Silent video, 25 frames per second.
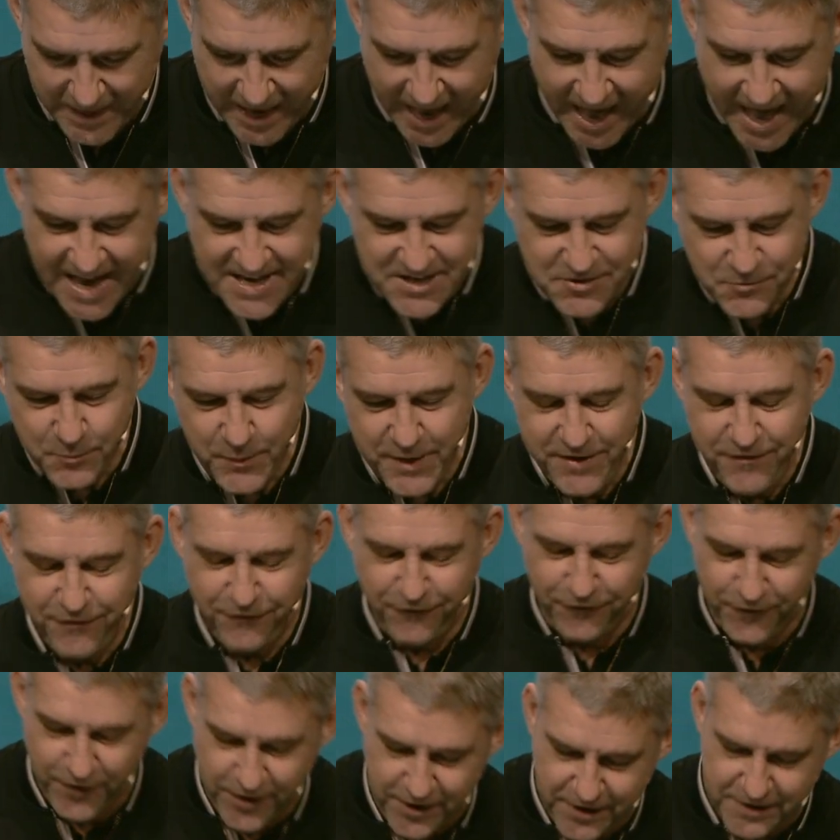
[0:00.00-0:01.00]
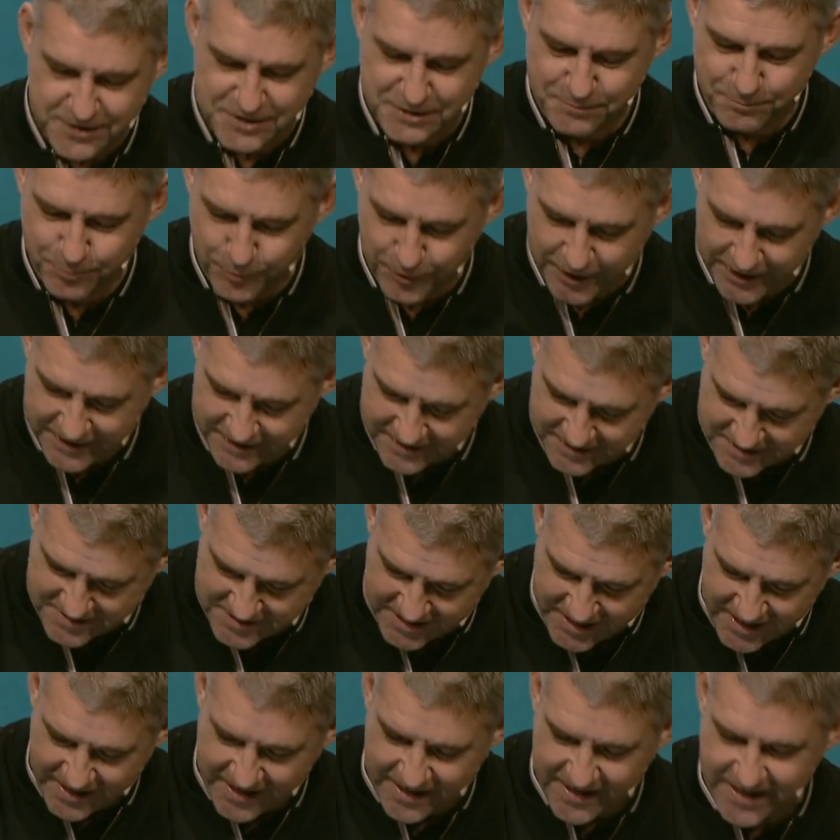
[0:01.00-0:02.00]
As we first bring the
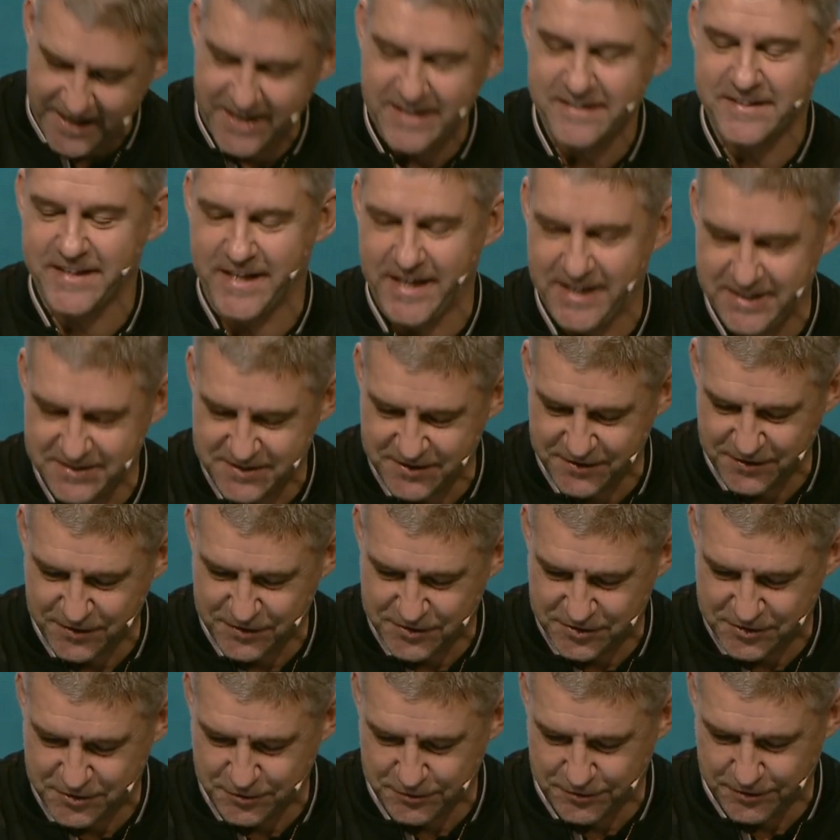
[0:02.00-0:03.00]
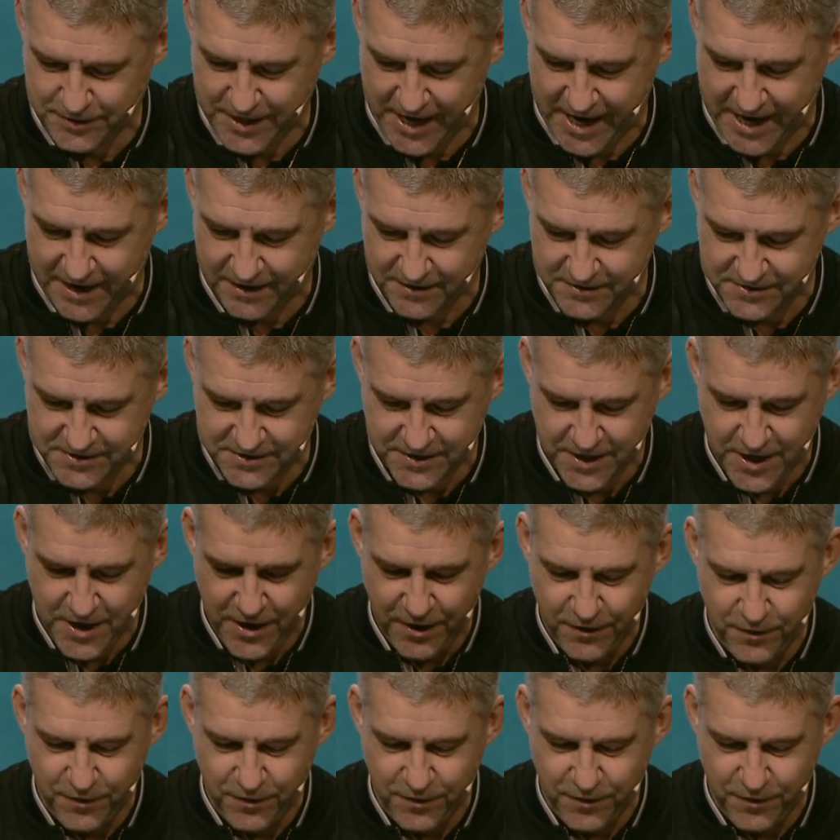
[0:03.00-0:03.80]
tithe into the storehouse,